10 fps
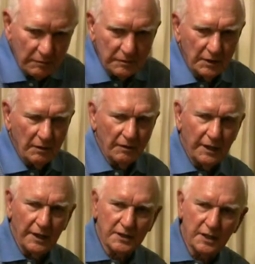you know,
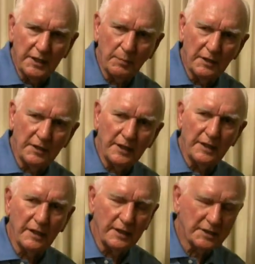you had to sleep under the
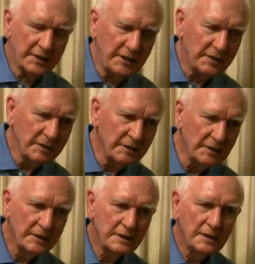LSTs
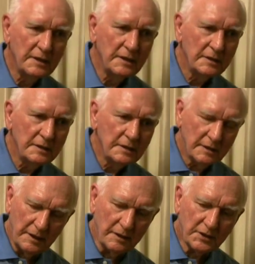
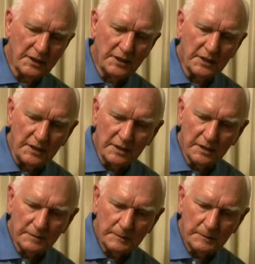or LCTs.